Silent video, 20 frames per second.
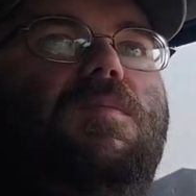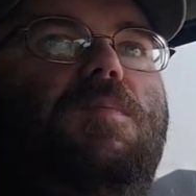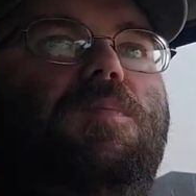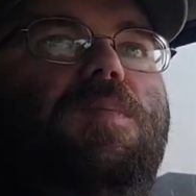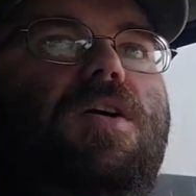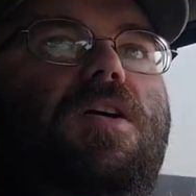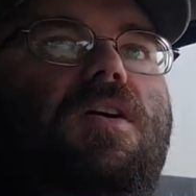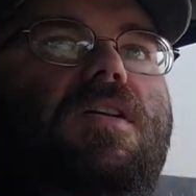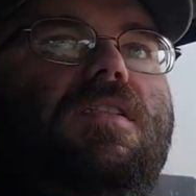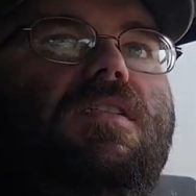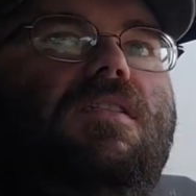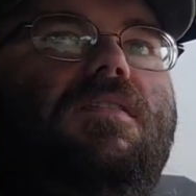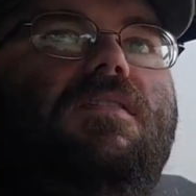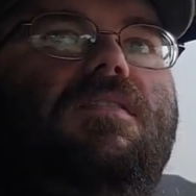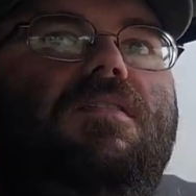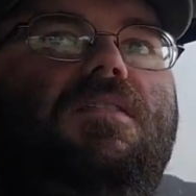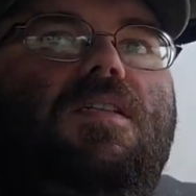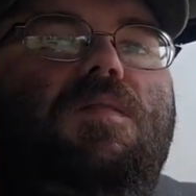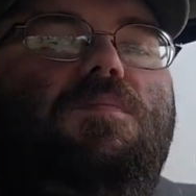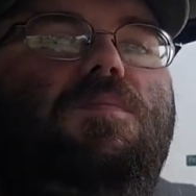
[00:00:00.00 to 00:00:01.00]
parts
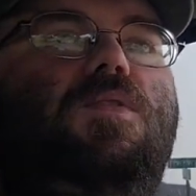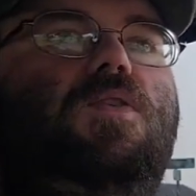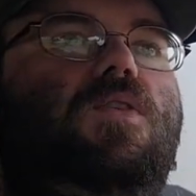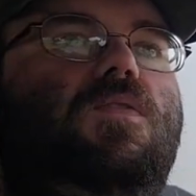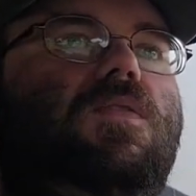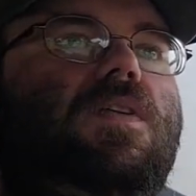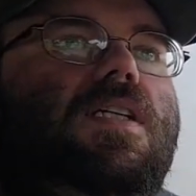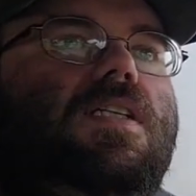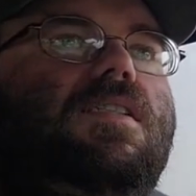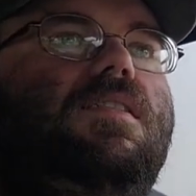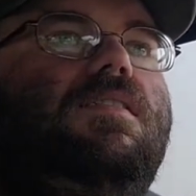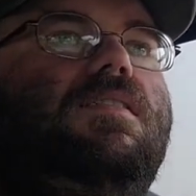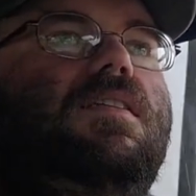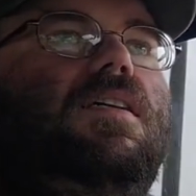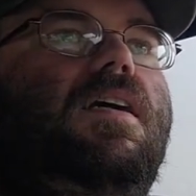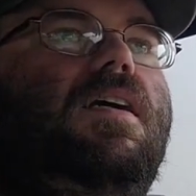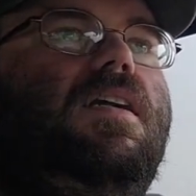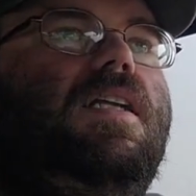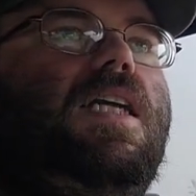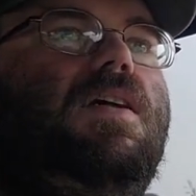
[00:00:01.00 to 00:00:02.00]
to move this
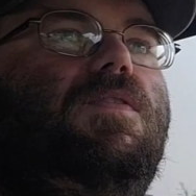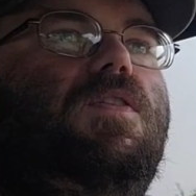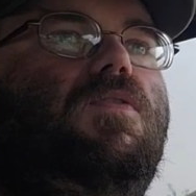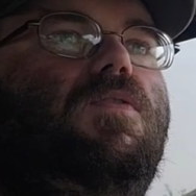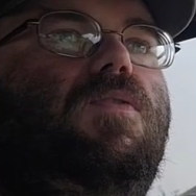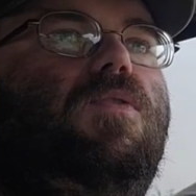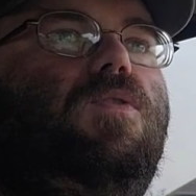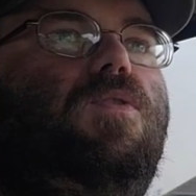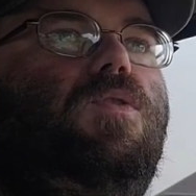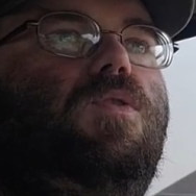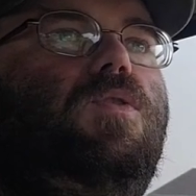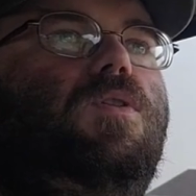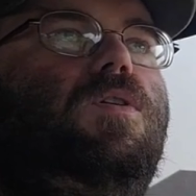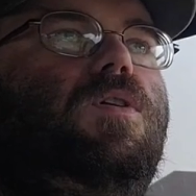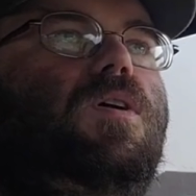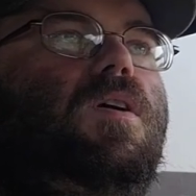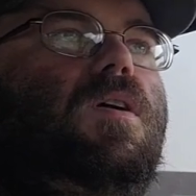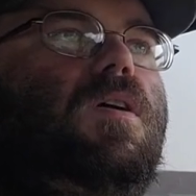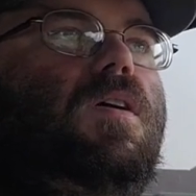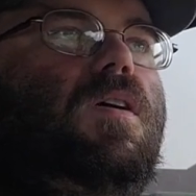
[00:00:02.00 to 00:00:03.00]
thing and give you full
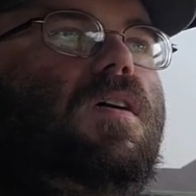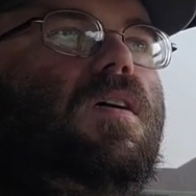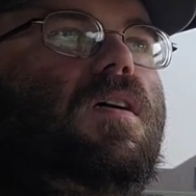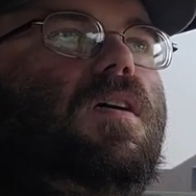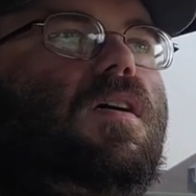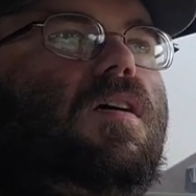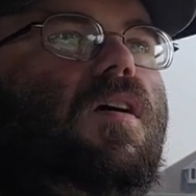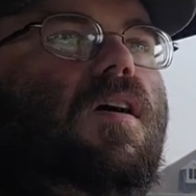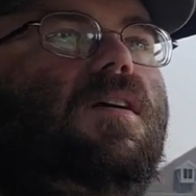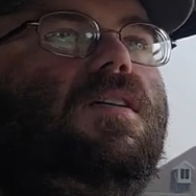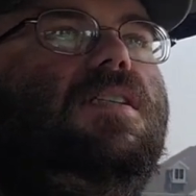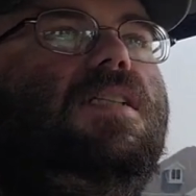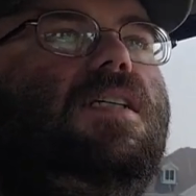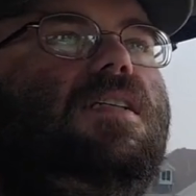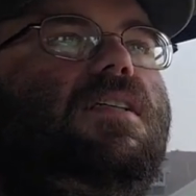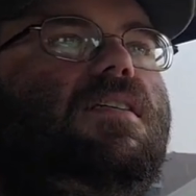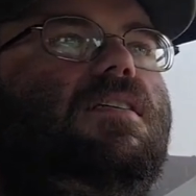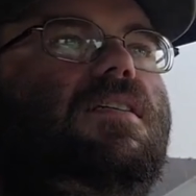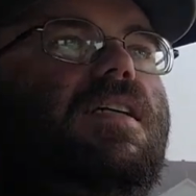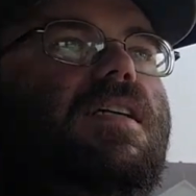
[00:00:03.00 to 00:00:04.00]

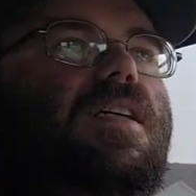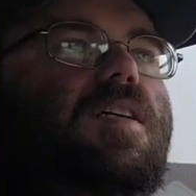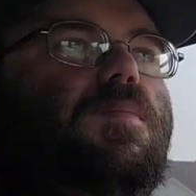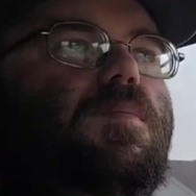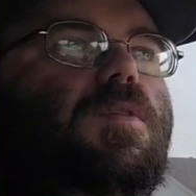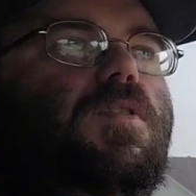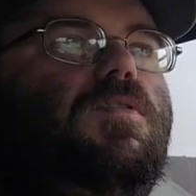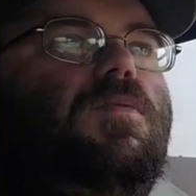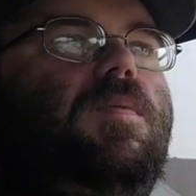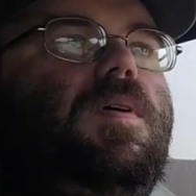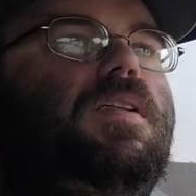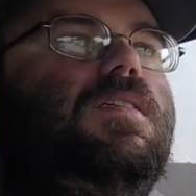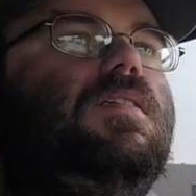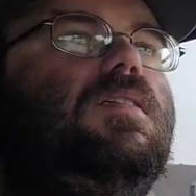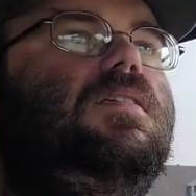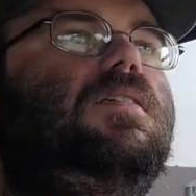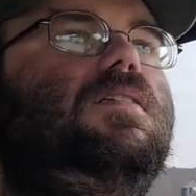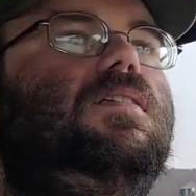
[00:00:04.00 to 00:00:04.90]
articulated movement.